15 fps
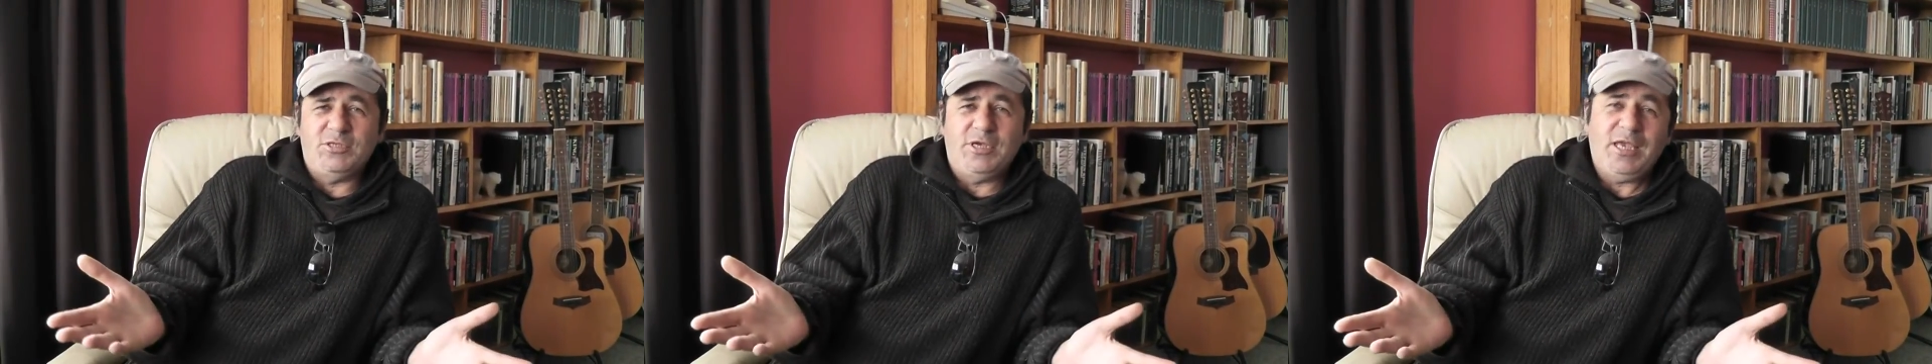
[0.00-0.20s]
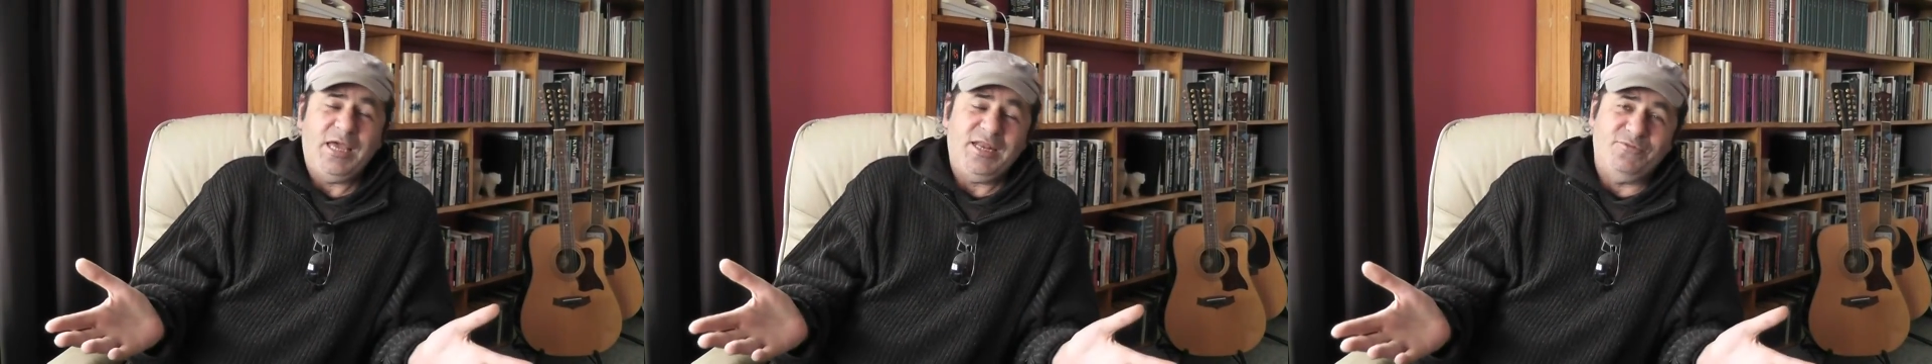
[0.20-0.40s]

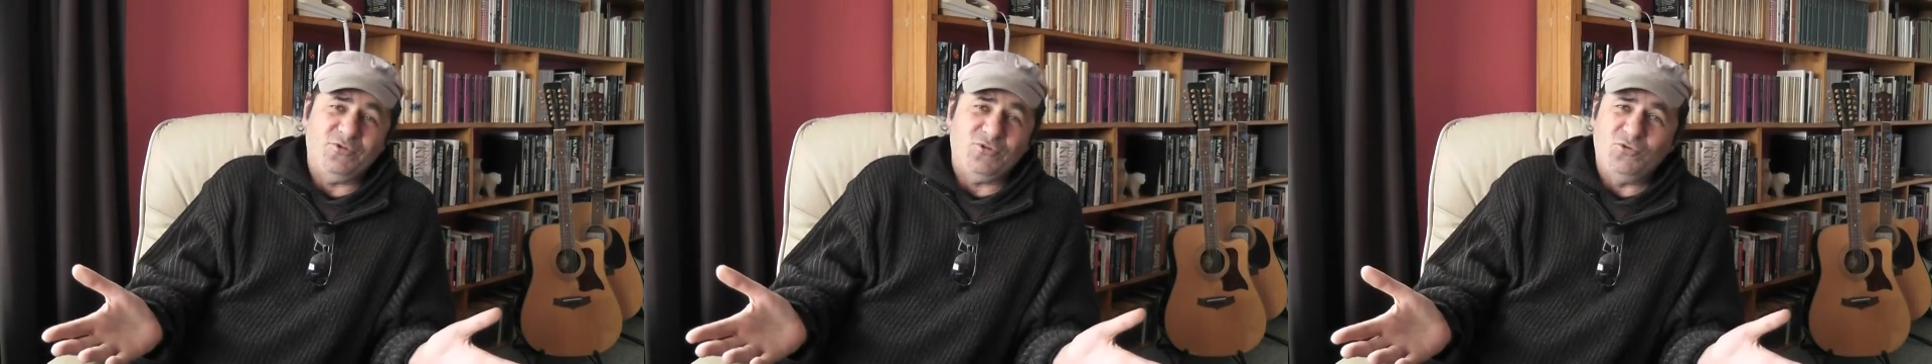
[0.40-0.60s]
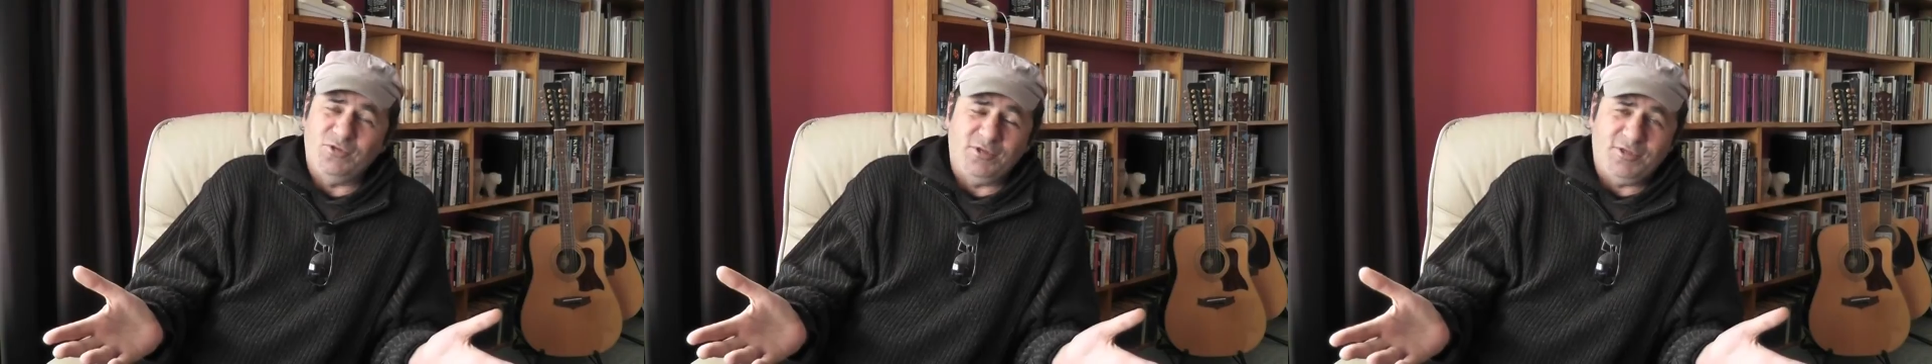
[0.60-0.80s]
I can't even
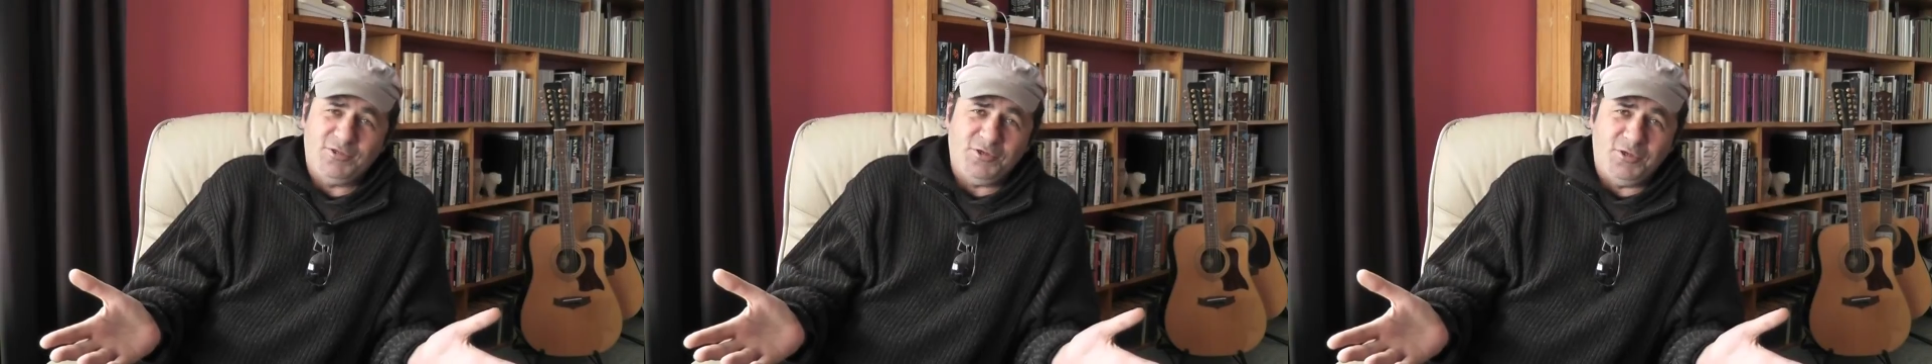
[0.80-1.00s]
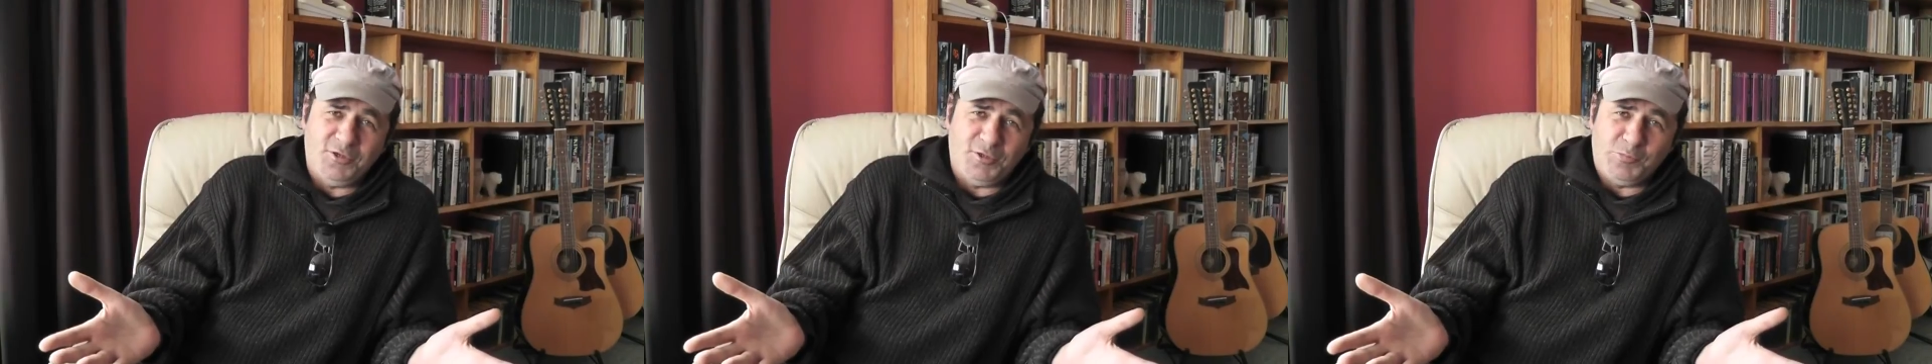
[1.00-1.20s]

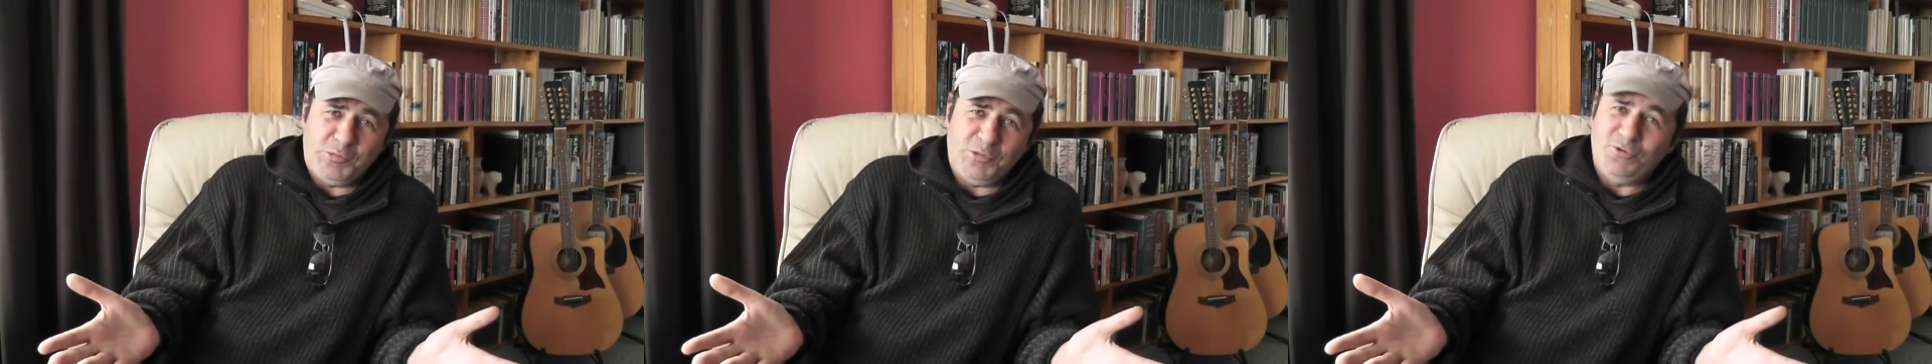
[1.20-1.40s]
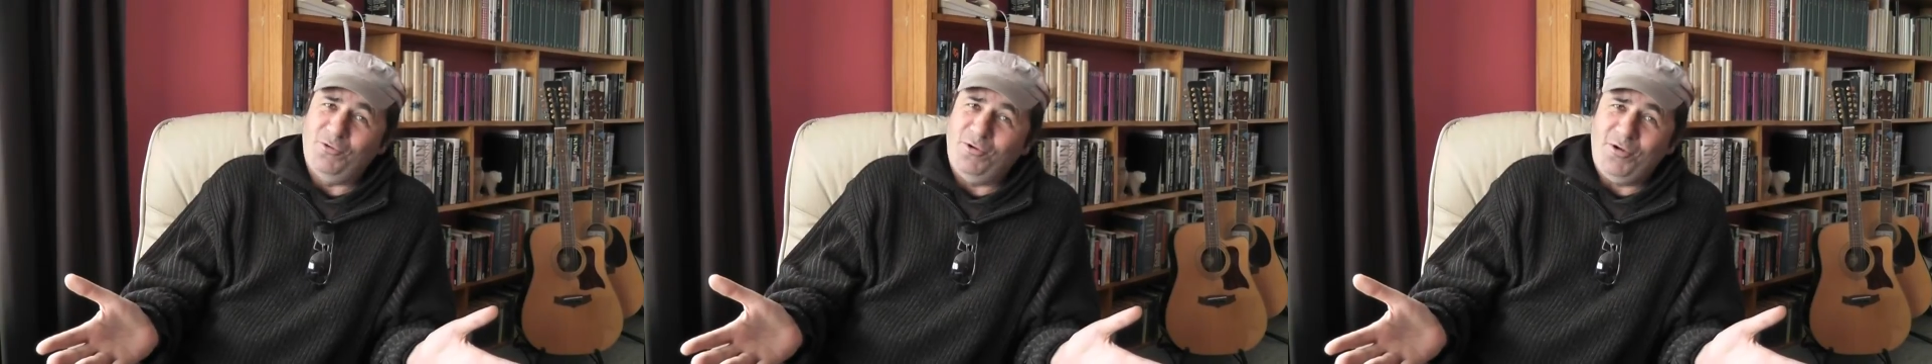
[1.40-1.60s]
turn a
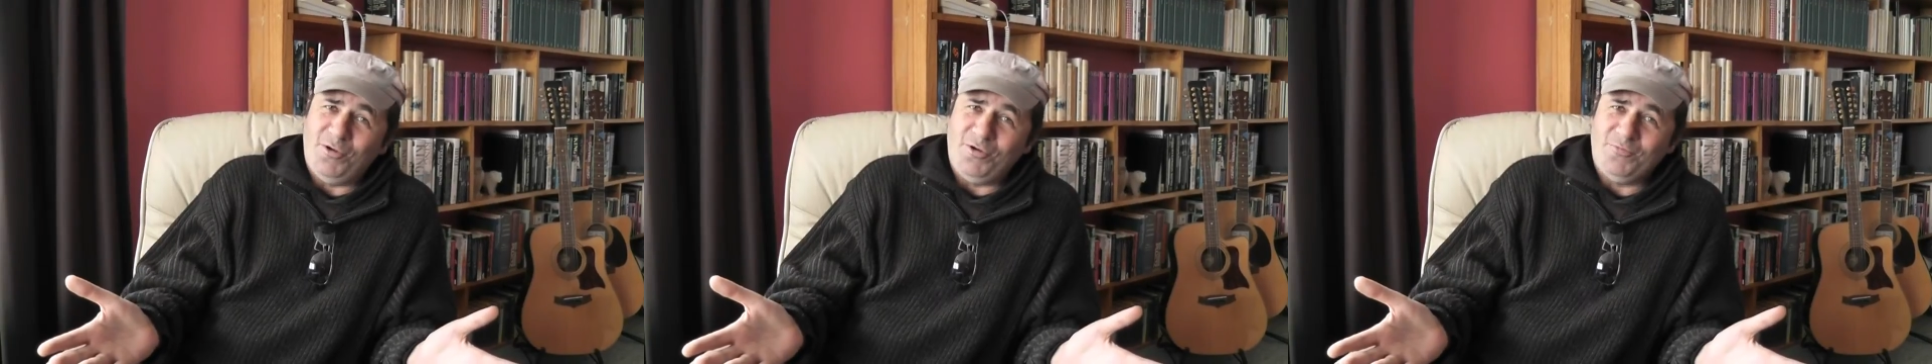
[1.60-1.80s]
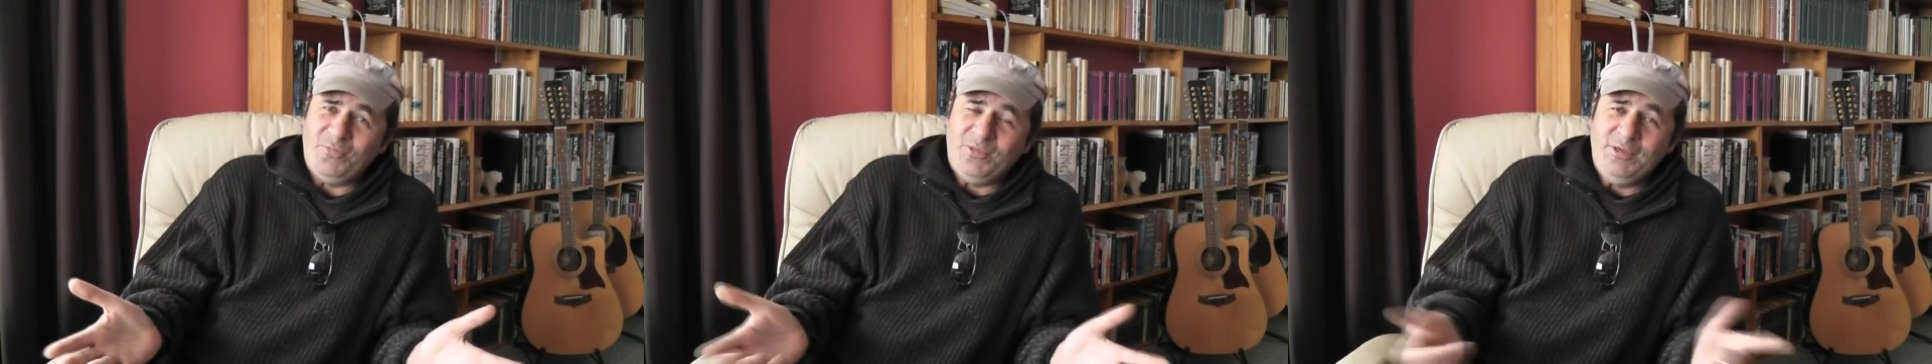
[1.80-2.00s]
computer
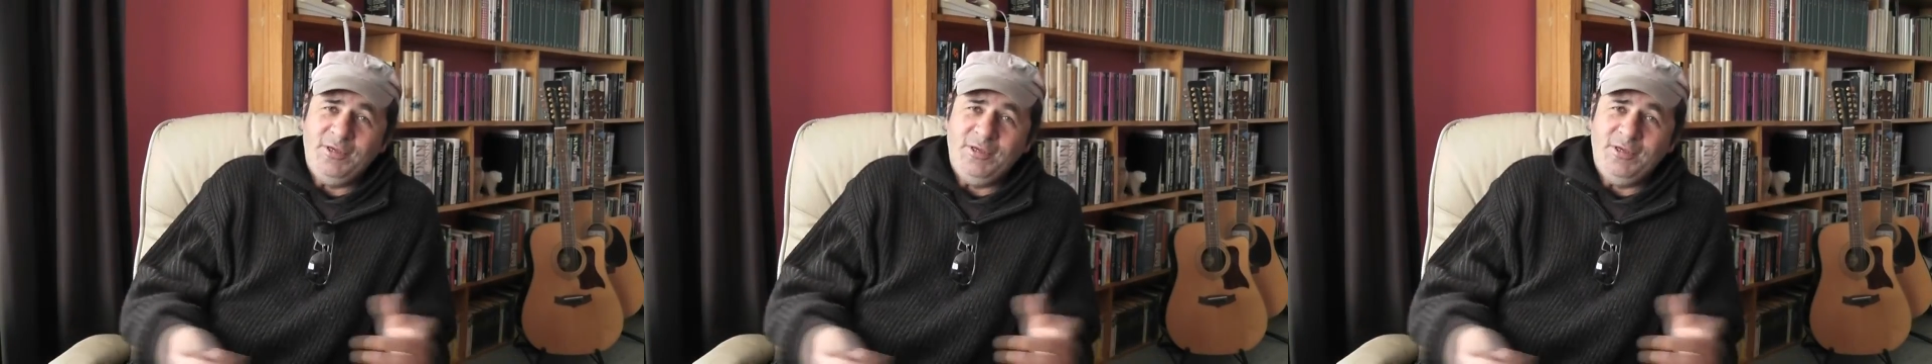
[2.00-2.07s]
on.